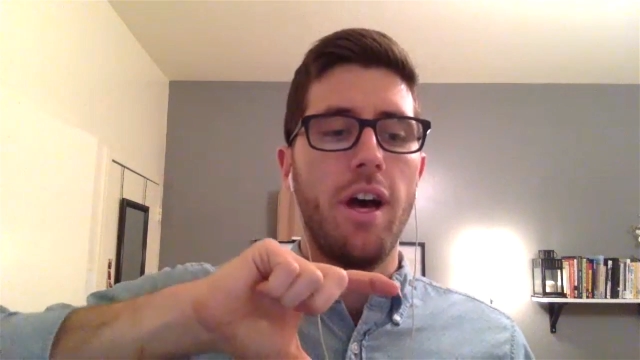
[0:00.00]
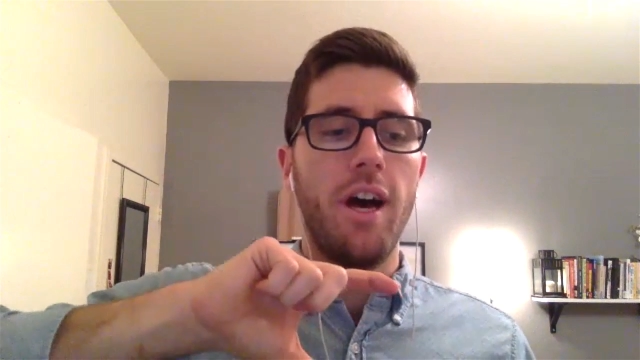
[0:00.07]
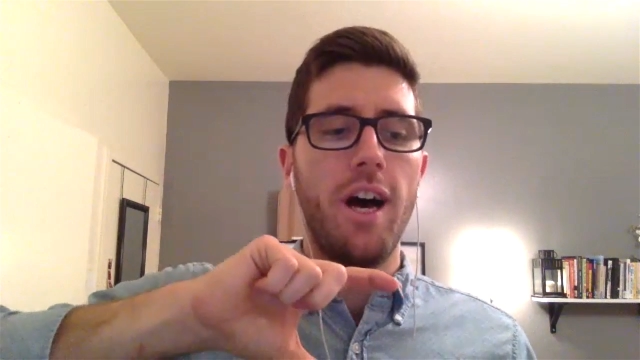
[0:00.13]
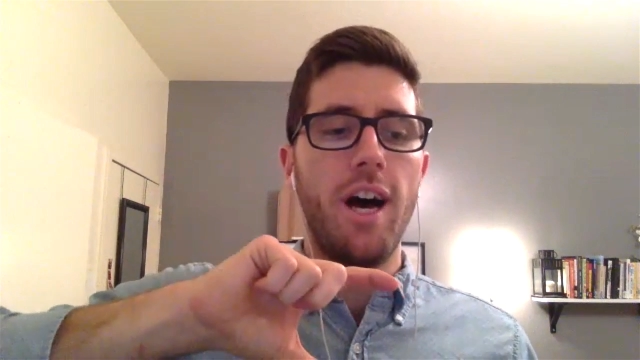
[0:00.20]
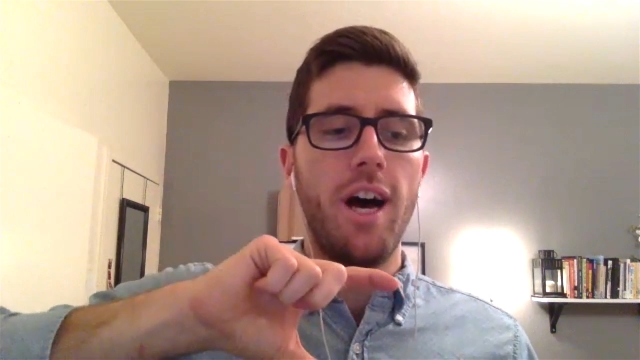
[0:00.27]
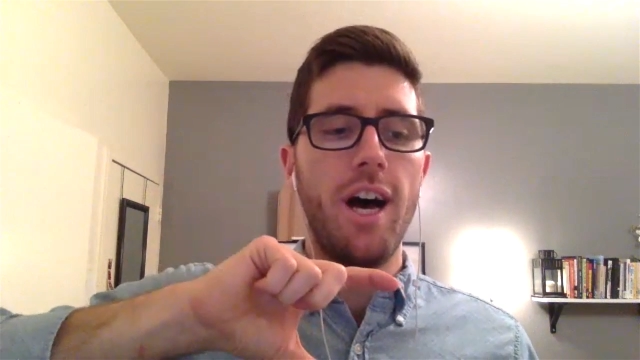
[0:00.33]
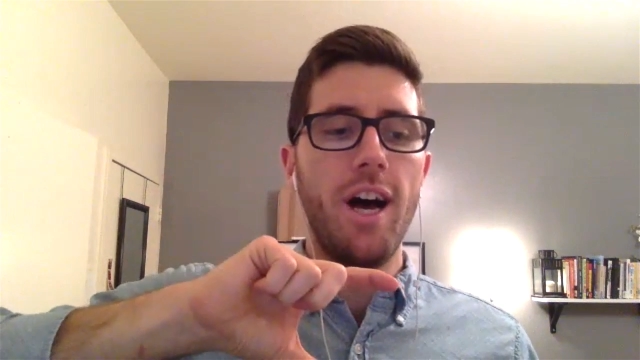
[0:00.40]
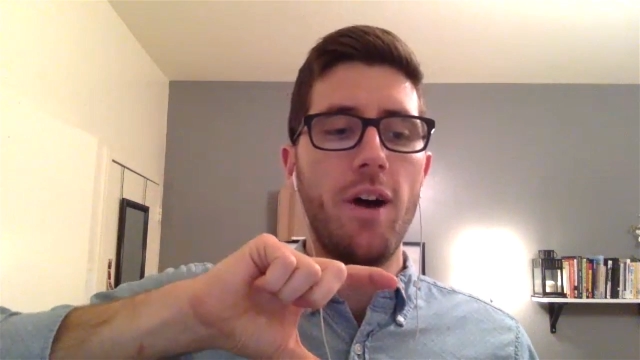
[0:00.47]

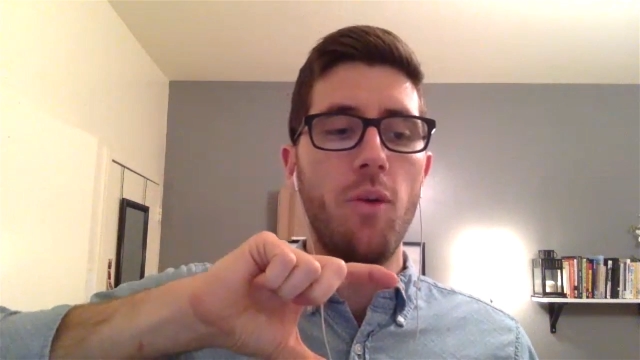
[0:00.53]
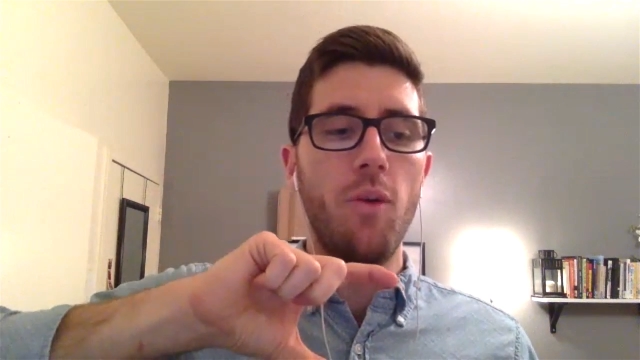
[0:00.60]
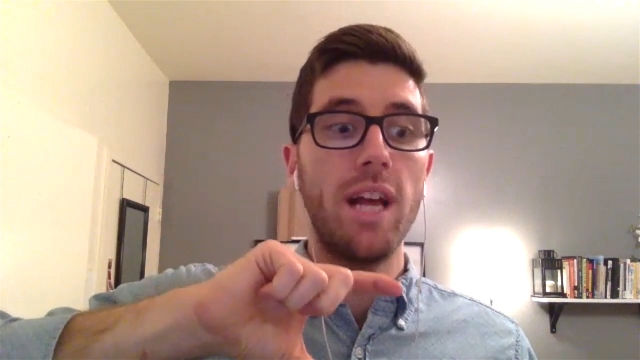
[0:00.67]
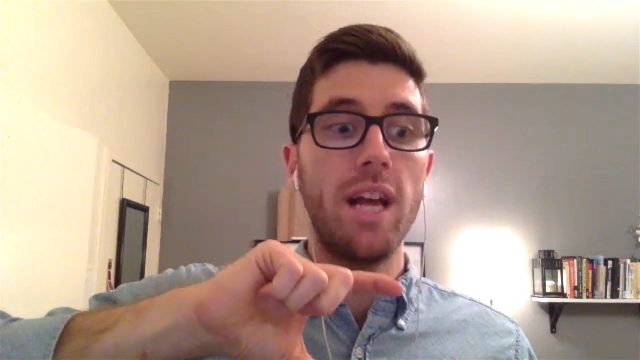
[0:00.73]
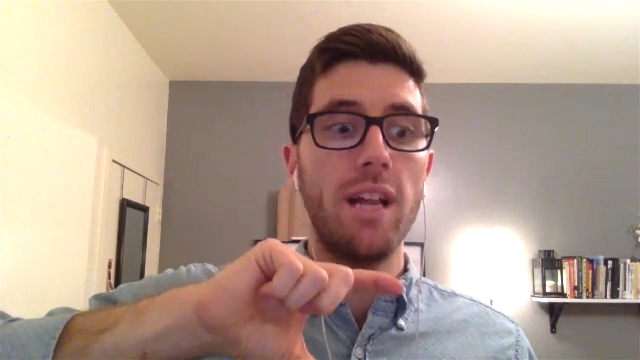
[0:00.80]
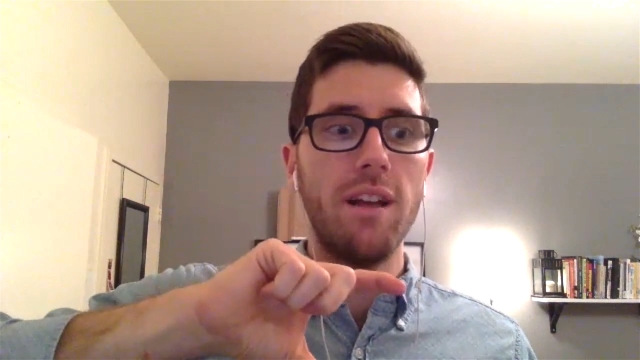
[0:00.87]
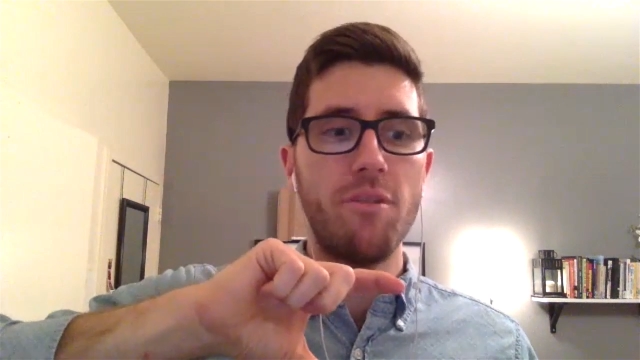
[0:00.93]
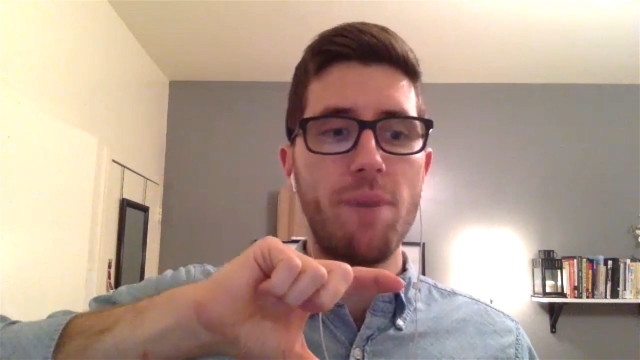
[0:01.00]
Uh, what
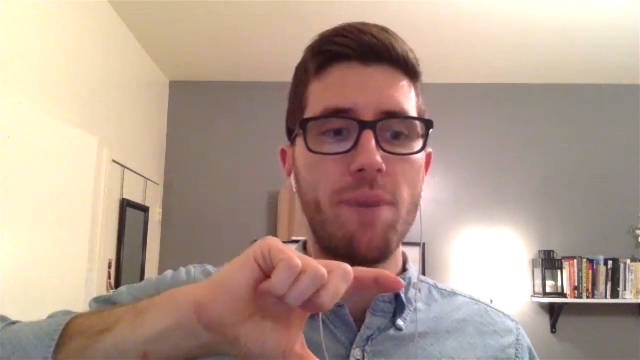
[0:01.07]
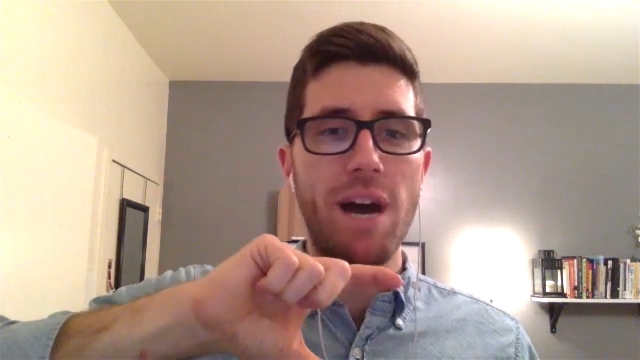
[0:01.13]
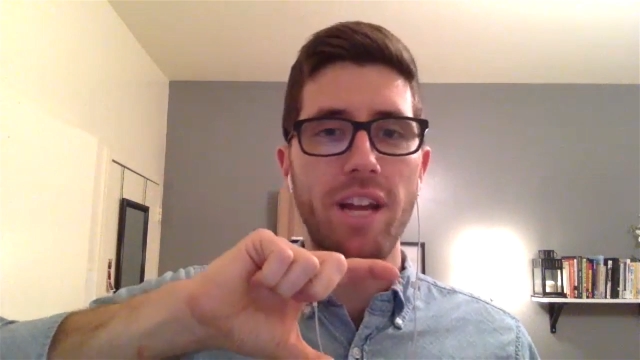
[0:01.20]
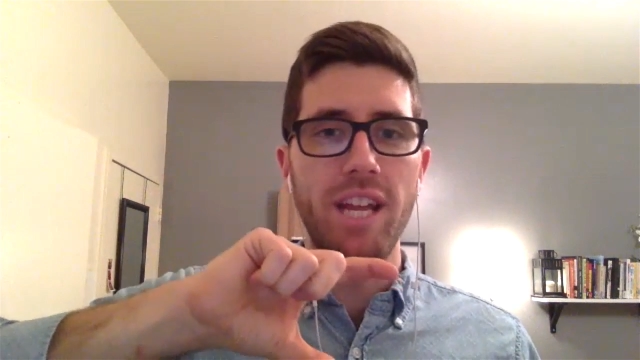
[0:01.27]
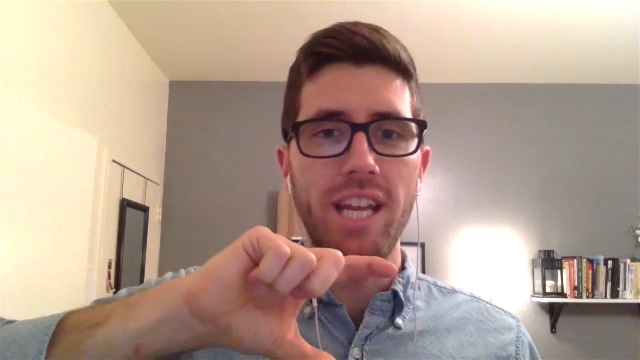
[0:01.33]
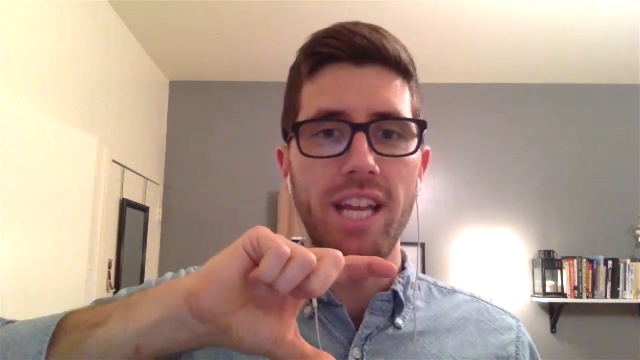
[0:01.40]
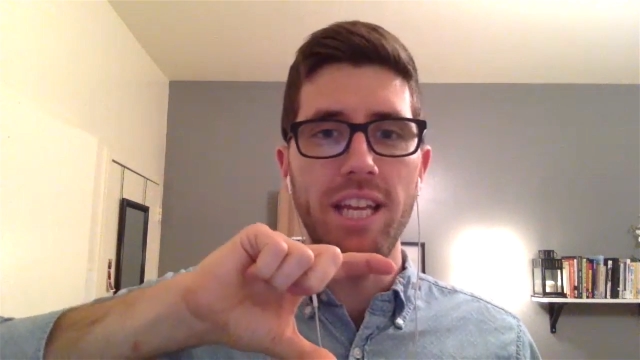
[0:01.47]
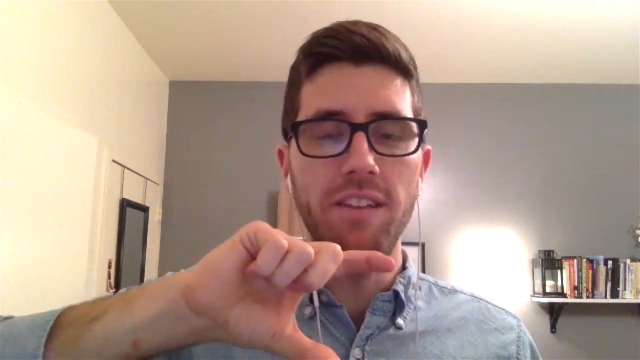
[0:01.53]
I love about
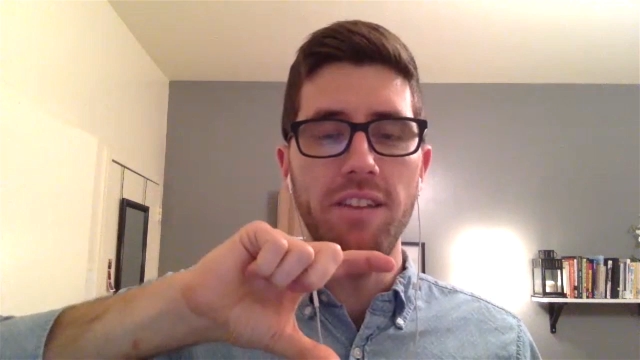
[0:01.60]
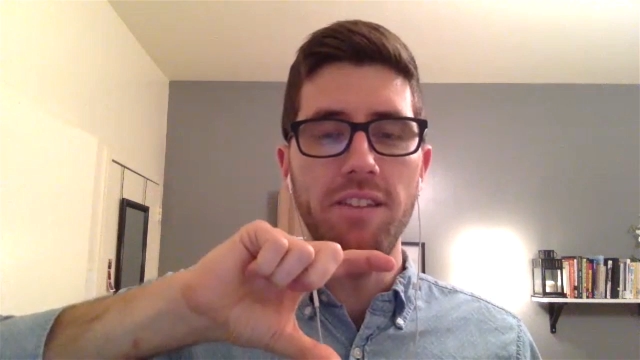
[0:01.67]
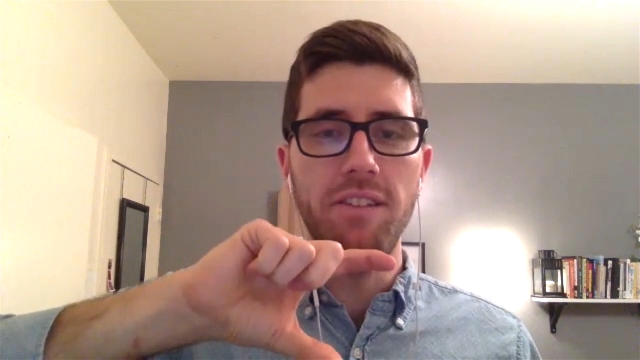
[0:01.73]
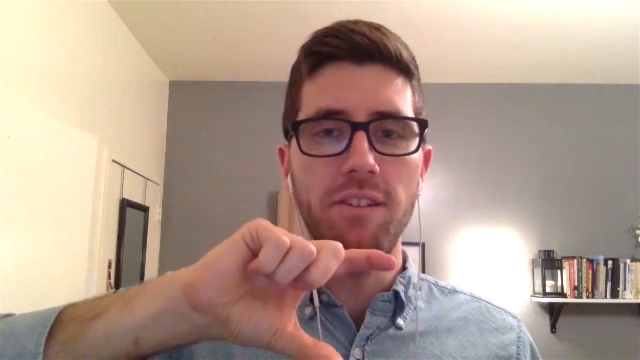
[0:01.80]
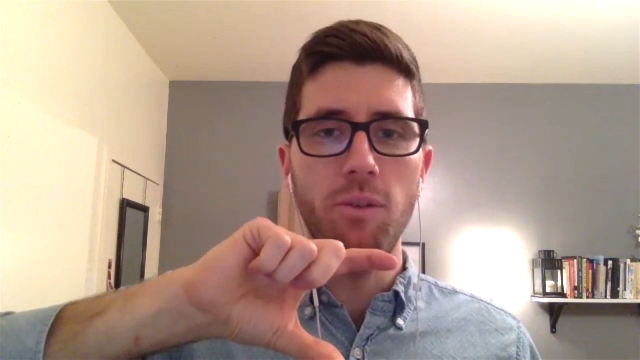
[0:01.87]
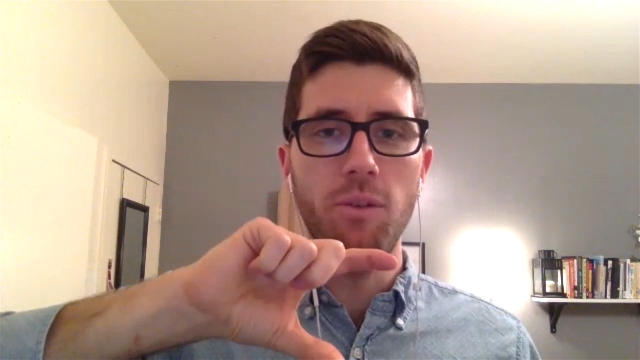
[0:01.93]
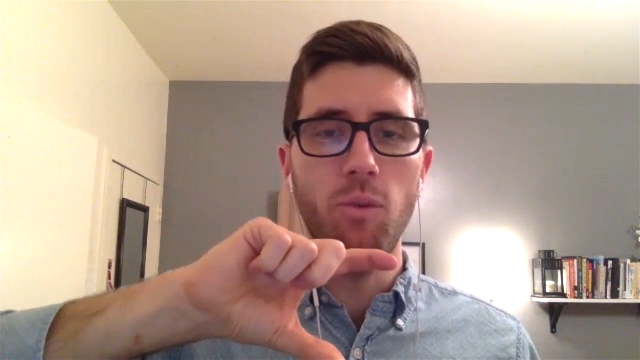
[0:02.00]
it is